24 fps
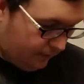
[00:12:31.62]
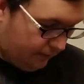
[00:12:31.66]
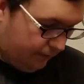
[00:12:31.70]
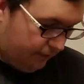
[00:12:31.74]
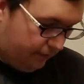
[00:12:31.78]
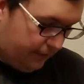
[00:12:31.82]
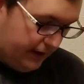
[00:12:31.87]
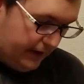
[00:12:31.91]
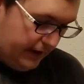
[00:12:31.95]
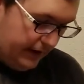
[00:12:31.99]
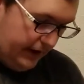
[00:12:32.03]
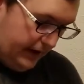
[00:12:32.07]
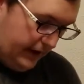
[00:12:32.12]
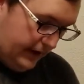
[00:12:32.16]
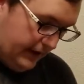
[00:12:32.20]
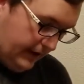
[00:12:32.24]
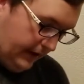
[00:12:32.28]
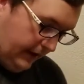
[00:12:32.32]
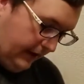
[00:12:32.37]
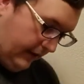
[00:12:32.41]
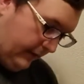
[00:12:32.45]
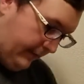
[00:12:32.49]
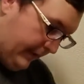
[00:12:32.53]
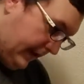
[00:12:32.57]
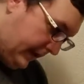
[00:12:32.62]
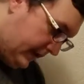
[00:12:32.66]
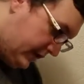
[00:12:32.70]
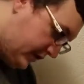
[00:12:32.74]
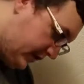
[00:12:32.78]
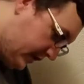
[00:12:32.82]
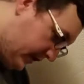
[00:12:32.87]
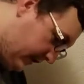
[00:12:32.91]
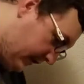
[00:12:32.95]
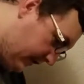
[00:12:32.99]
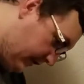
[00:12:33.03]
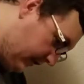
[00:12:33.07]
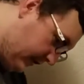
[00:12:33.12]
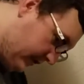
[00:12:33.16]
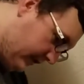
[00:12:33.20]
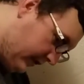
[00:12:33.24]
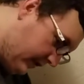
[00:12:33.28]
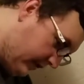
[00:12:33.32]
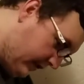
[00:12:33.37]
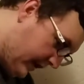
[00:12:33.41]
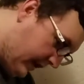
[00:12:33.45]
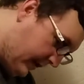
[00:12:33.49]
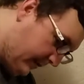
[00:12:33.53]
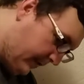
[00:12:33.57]
really spacious
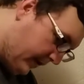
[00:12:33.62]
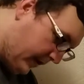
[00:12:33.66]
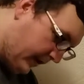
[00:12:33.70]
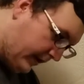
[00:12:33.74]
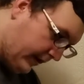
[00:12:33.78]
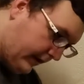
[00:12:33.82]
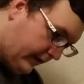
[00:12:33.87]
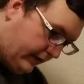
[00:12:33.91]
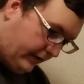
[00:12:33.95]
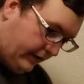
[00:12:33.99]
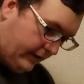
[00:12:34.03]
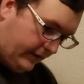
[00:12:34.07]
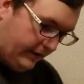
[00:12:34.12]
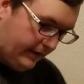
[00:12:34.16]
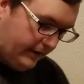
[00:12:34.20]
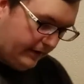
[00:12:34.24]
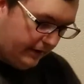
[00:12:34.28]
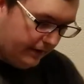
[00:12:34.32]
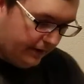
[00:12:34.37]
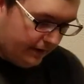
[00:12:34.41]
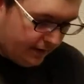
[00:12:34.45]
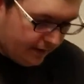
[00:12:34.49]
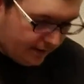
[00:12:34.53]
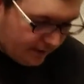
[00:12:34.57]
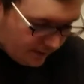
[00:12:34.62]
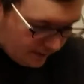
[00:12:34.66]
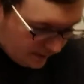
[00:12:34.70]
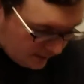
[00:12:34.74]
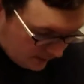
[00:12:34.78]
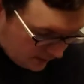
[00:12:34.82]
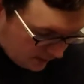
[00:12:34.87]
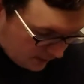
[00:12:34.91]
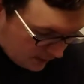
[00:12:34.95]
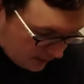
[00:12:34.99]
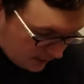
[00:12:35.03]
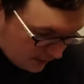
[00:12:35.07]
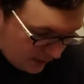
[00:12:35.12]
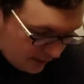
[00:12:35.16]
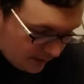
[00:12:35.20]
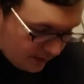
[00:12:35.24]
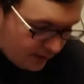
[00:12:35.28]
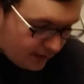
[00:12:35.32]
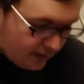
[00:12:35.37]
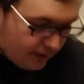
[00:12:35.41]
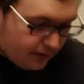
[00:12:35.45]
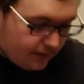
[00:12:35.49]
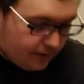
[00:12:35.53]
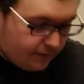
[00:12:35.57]
side pockets,
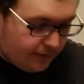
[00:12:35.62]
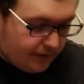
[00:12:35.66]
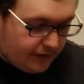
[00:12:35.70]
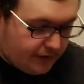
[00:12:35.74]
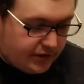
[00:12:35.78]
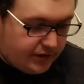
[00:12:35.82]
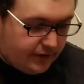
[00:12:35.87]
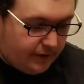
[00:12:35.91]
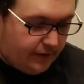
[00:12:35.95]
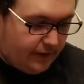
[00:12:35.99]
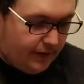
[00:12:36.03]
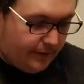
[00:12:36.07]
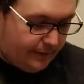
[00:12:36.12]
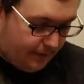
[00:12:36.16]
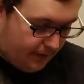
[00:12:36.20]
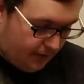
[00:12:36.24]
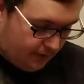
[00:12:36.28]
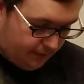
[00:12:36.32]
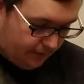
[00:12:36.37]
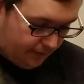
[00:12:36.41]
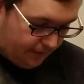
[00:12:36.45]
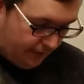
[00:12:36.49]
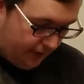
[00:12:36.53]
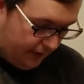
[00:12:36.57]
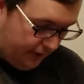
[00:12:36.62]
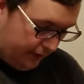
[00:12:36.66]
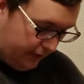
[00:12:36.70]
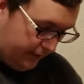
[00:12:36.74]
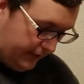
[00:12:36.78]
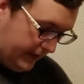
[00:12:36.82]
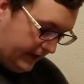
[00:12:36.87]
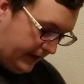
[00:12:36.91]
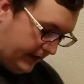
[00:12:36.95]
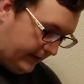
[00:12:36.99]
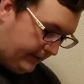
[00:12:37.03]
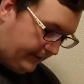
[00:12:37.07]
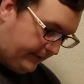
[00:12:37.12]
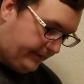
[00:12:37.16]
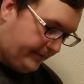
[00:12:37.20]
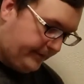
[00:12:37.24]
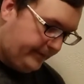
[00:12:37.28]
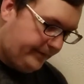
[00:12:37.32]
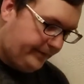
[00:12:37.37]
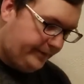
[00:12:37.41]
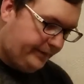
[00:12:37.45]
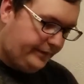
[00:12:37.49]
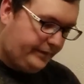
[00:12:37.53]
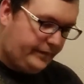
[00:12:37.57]
which zip almost all the way down.
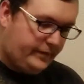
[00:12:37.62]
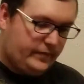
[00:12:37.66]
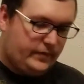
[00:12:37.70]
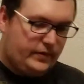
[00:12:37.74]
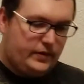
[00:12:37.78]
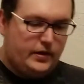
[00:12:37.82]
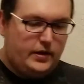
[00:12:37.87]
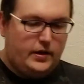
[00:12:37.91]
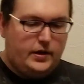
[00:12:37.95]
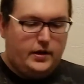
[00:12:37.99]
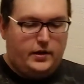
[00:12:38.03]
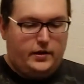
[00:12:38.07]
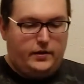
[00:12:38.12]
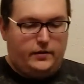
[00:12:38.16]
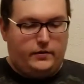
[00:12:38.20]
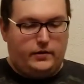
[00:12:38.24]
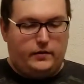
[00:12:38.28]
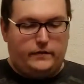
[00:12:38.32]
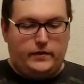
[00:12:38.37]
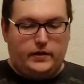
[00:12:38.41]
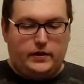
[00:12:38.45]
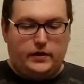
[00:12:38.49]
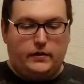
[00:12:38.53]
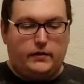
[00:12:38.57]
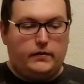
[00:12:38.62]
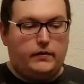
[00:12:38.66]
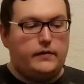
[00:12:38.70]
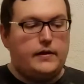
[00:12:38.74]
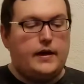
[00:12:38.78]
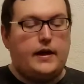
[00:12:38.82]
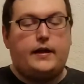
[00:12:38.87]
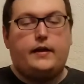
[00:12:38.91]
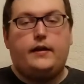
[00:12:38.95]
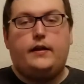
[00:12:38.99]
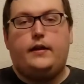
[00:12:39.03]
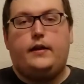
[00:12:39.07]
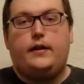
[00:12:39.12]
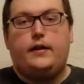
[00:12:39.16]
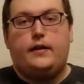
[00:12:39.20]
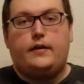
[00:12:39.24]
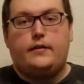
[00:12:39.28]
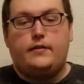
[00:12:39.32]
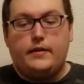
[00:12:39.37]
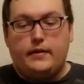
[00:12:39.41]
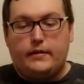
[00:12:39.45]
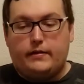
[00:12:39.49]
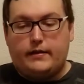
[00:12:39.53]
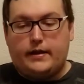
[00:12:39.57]
So if you can see that,
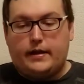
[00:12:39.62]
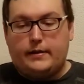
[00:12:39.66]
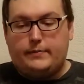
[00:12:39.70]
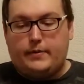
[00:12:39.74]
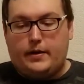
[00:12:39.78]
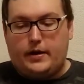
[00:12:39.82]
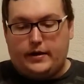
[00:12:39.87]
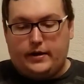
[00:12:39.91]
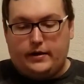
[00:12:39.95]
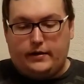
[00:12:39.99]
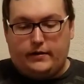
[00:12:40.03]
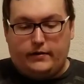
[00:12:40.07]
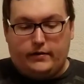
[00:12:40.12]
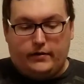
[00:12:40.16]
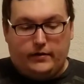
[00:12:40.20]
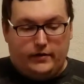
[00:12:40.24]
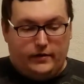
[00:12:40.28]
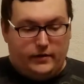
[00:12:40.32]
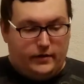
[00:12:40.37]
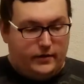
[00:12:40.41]
these side pockets